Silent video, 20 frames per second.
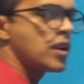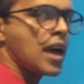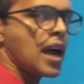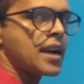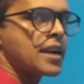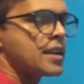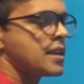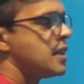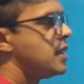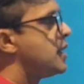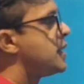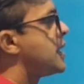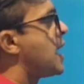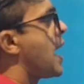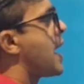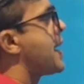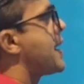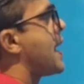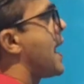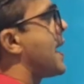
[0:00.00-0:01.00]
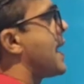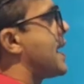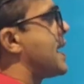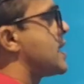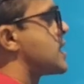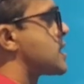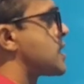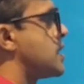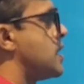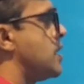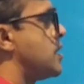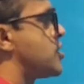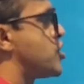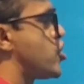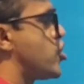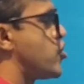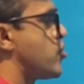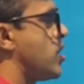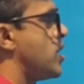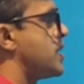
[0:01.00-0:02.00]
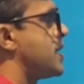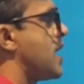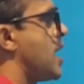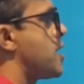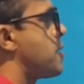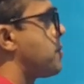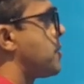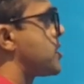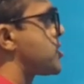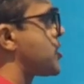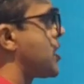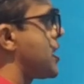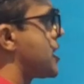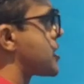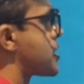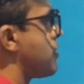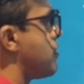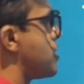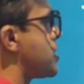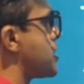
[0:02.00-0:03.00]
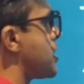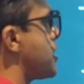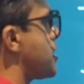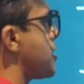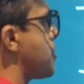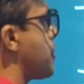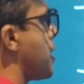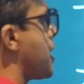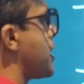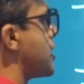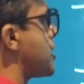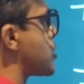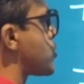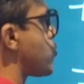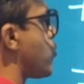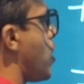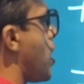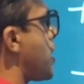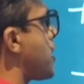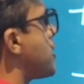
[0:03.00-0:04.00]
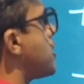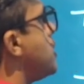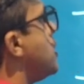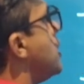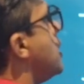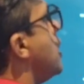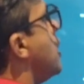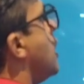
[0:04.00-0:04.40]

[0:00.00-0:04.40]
could add 9 and 8 generally. 9 plus 8, 17, remain is 1.